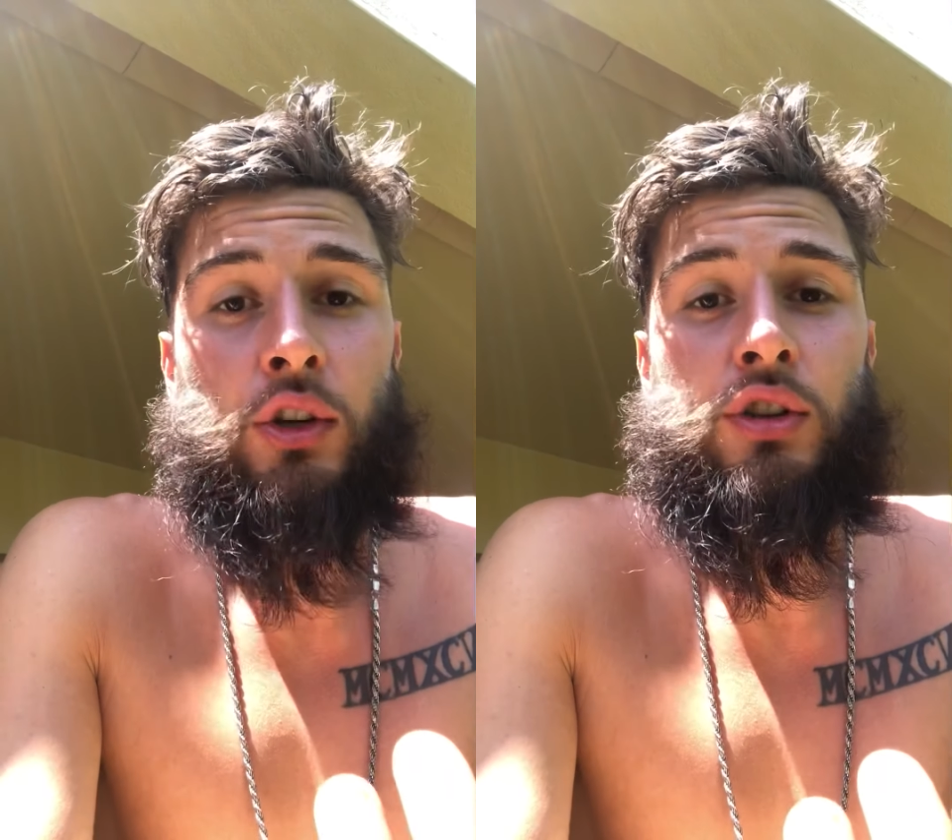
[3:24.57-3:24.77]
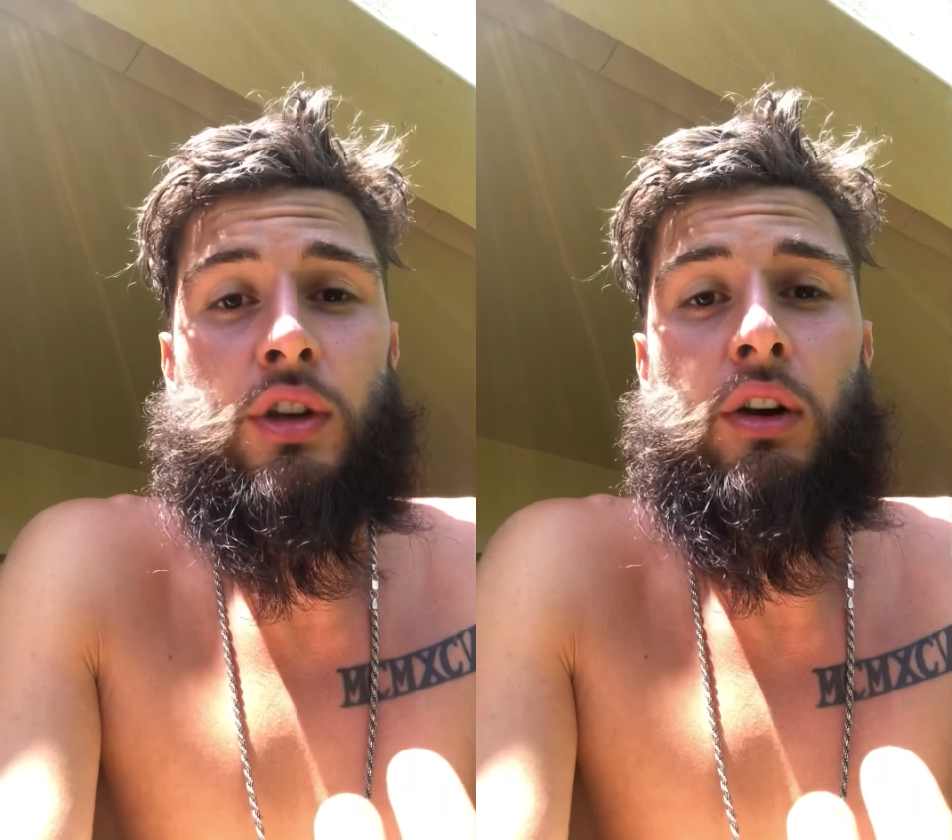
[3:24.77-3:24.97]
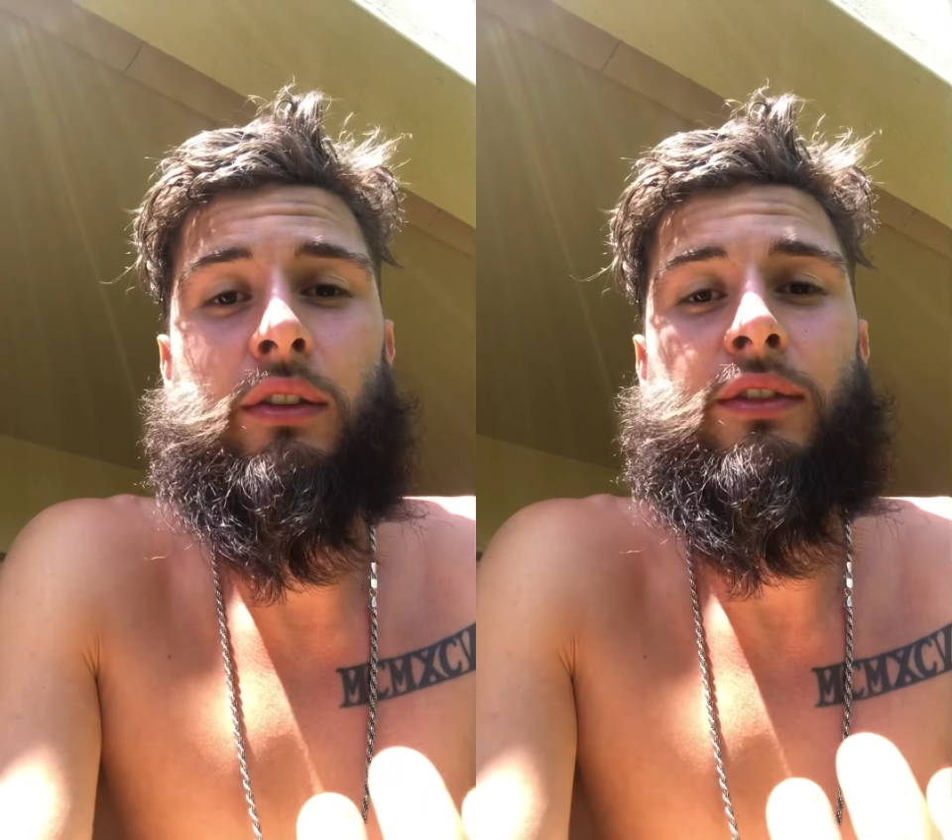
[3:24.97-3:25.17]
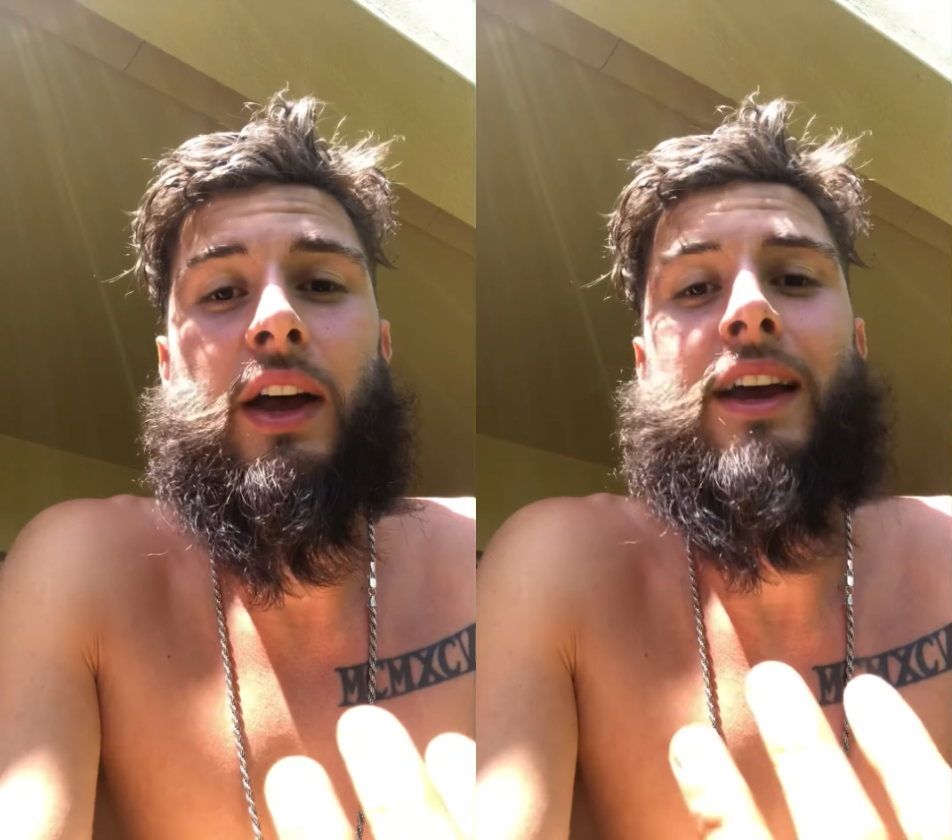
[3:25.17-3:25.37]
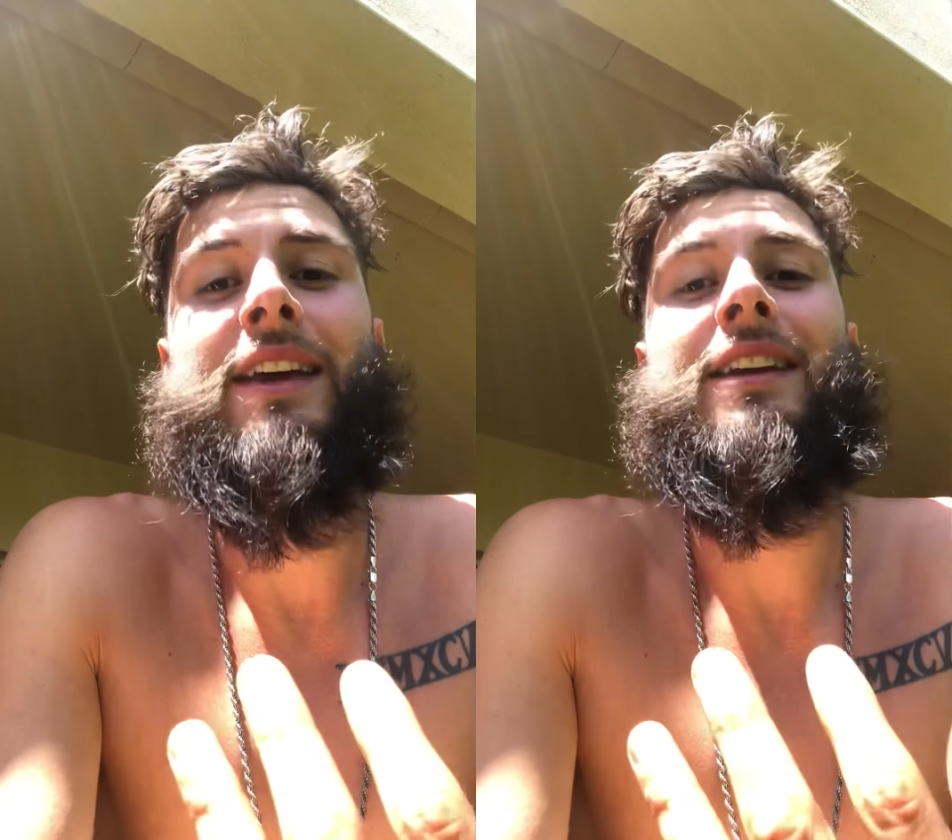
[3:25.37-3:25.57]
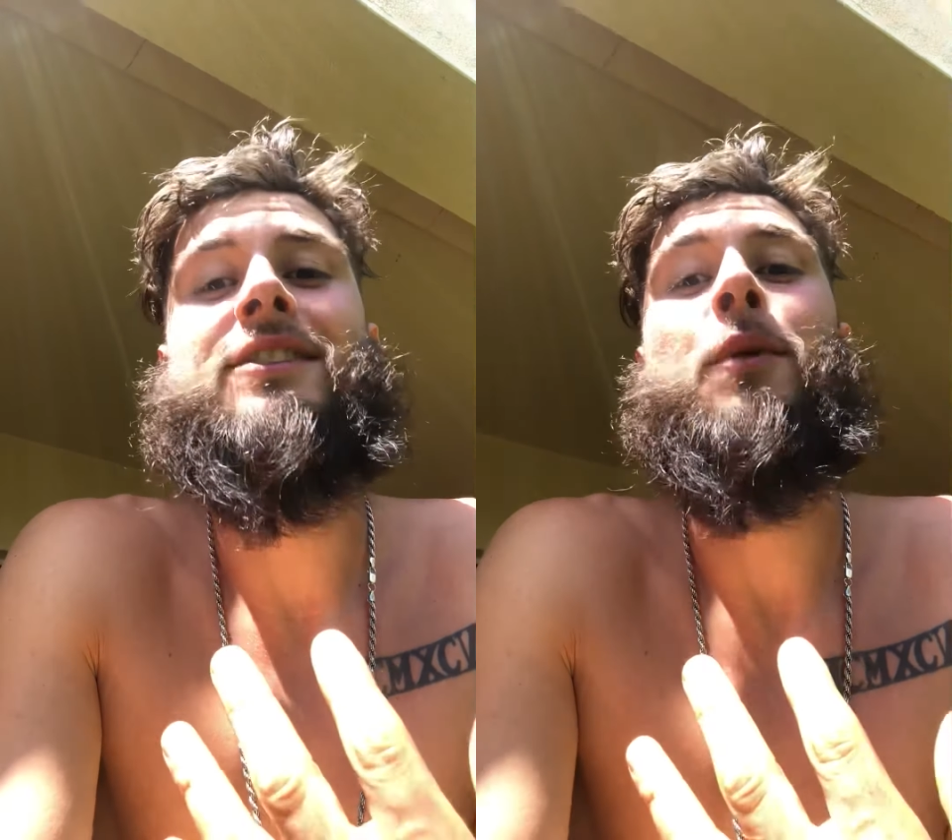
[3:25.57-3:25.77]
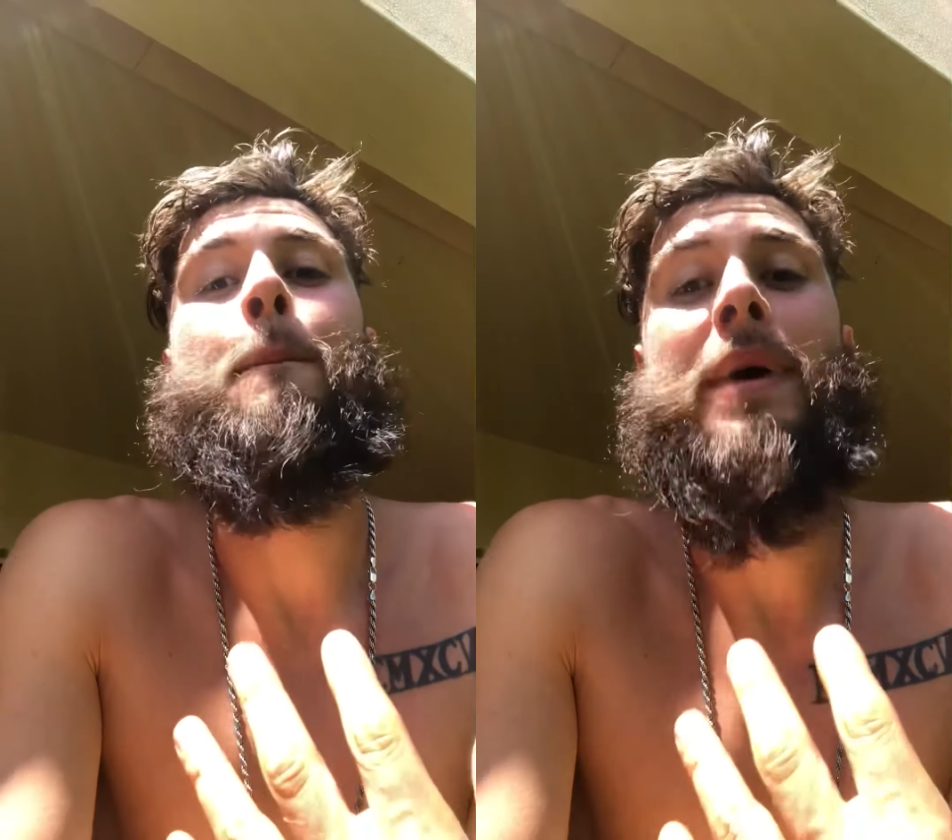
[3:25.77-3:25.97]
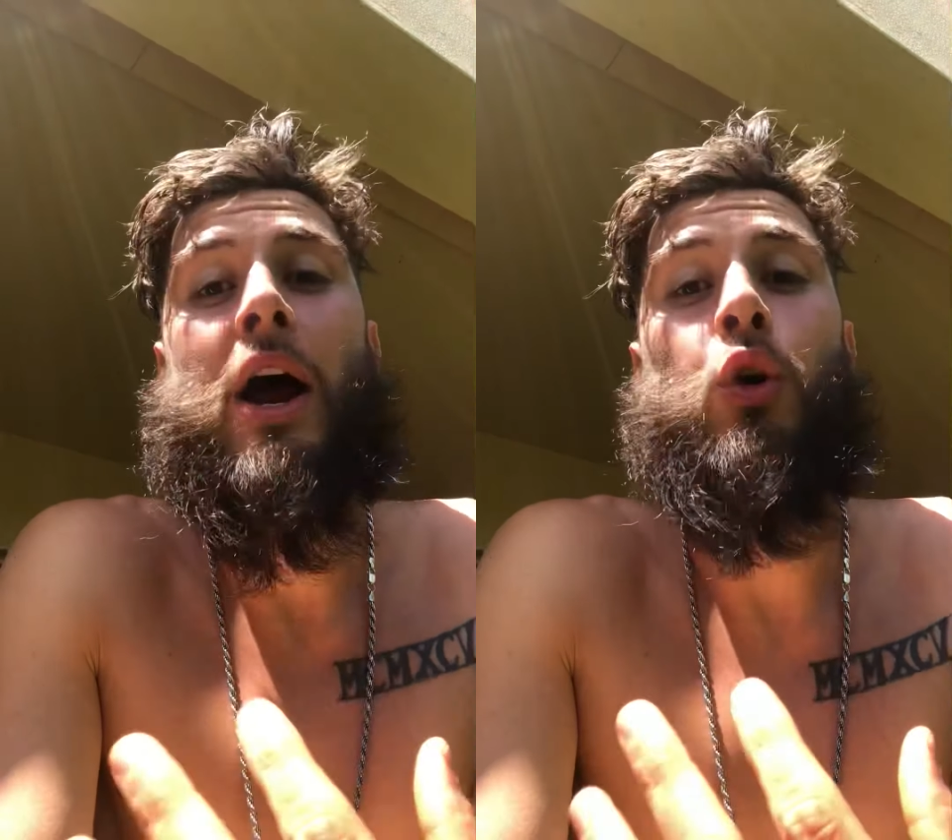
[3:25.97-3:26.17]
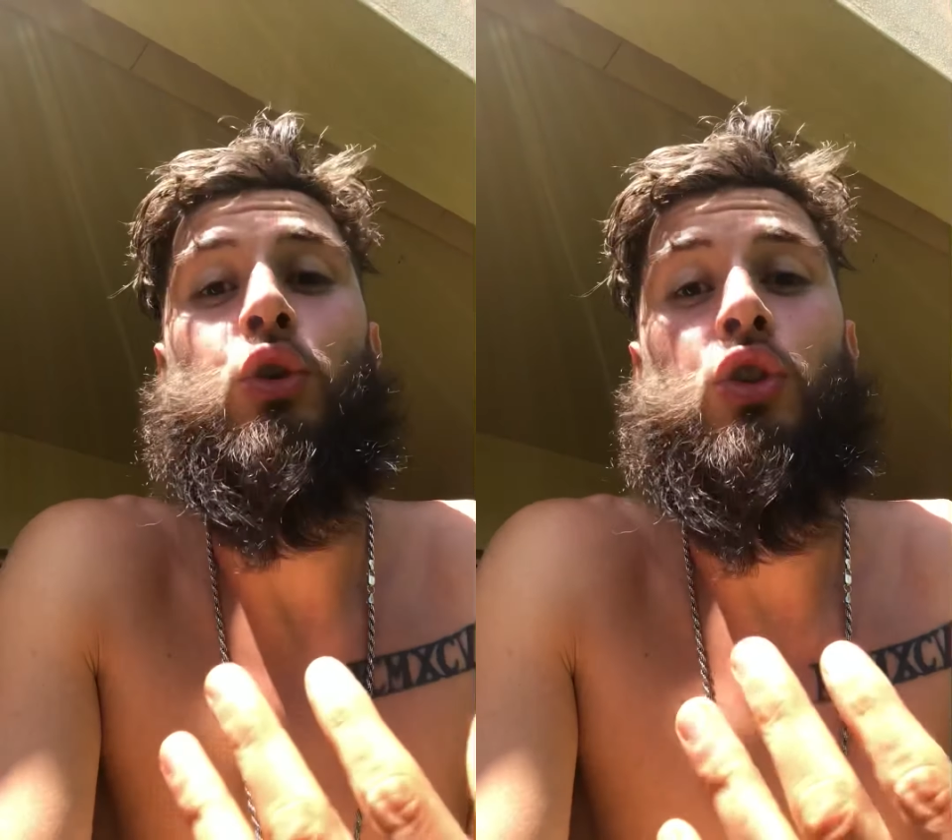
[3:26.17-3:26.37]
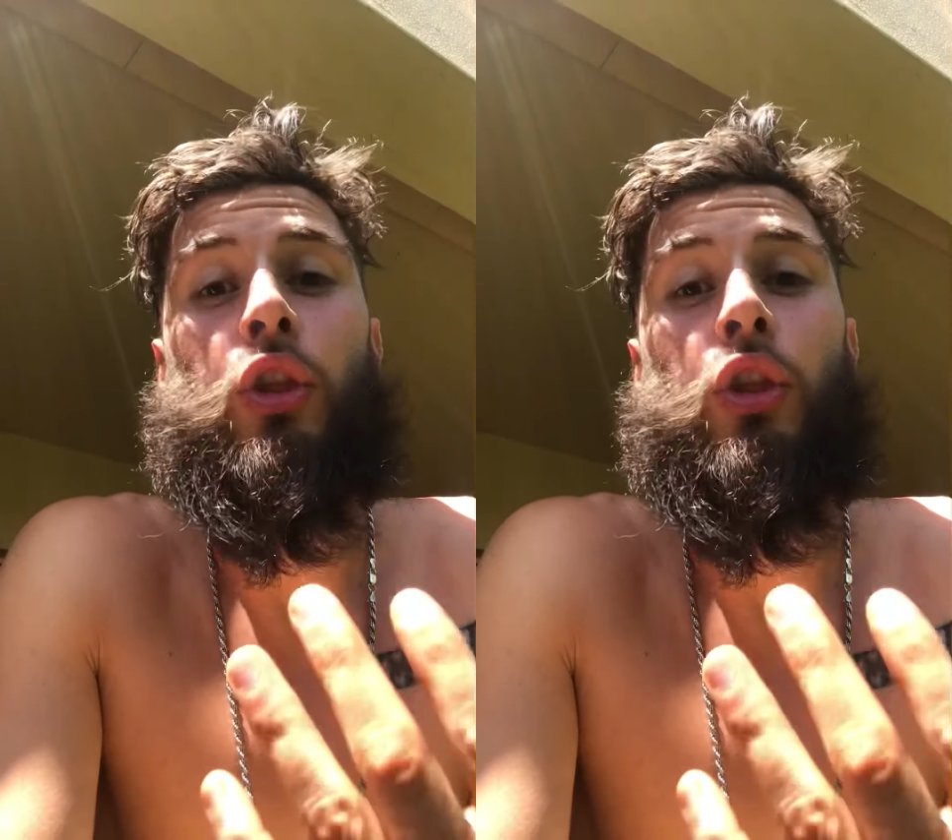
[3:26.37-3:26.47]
yourself that it is about